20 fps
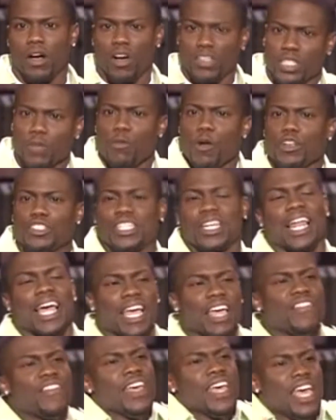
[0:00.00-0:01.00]
On some real shit,
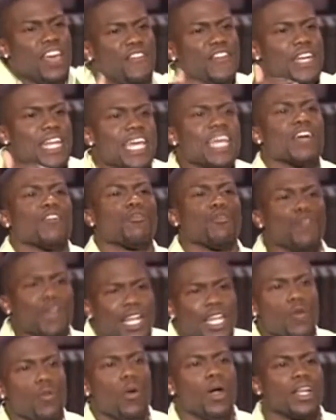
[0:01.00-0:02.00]
like, if, if a nigga
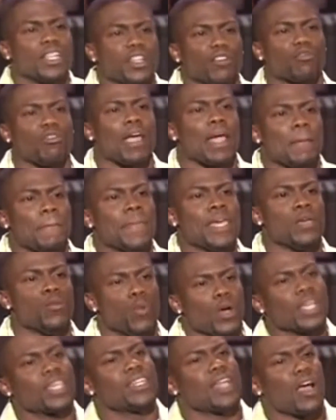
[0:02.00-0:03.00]
really wanted to rape me,
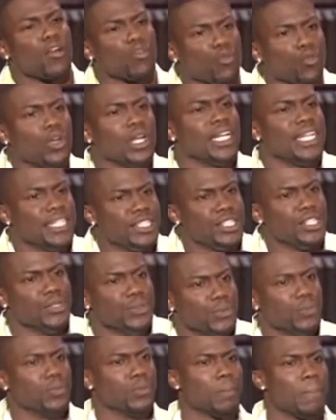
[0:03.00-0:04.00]
what can I really do?
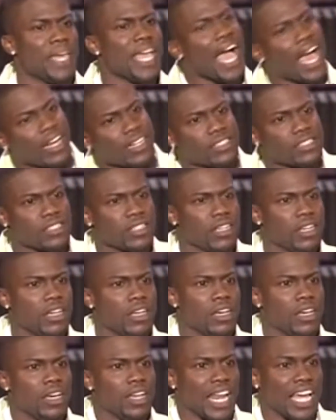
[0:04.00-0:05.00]
Be honest.
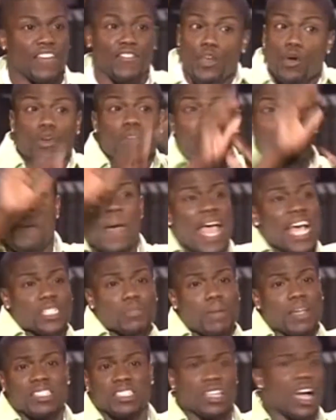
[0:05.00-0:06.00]
Like, if you get
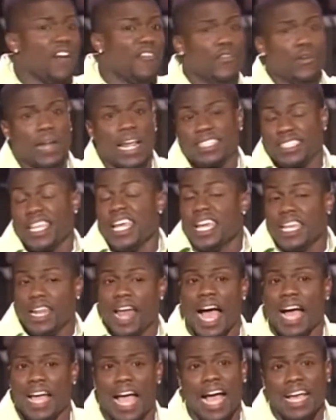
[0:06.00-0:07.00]
past my scuffle, that's it.
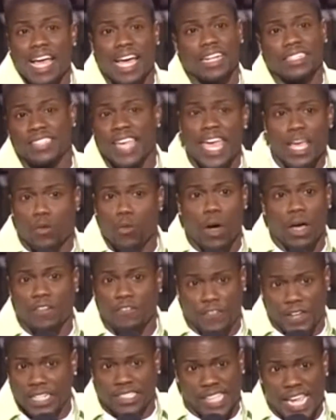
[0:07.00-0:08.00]
I, I got to take
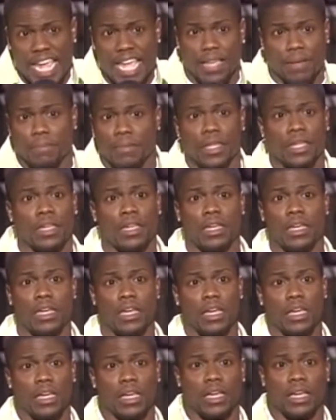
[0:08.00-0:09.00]
one for the team.
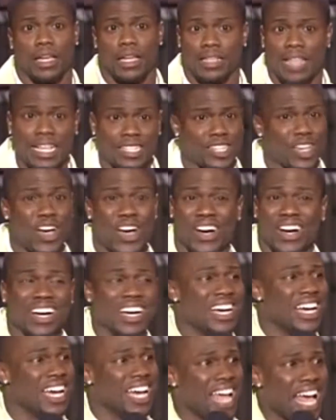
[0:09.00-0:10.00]
That's, a,
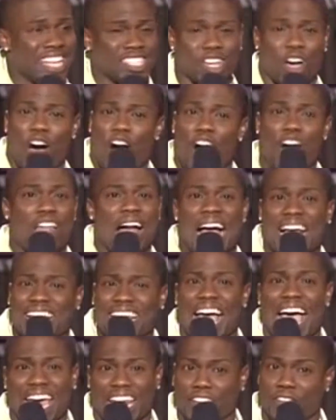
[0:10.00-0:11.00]
that's all I
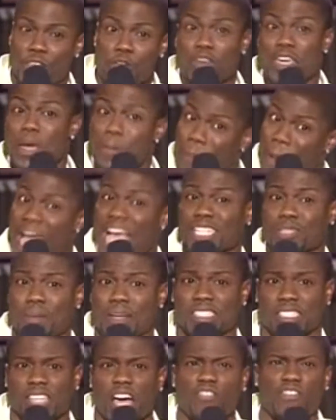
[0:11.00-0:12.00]
got. If you get past
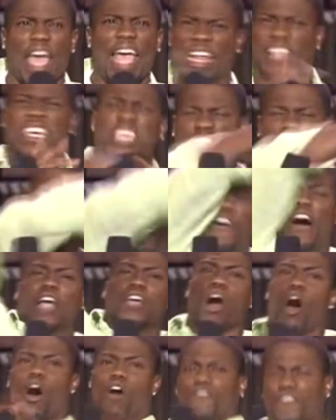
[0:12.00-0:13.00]
my scuffle, hey, get the
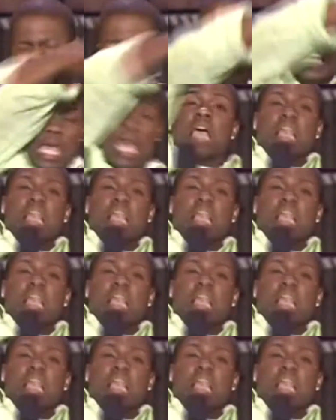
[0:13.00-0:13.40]
fuck off, nigga.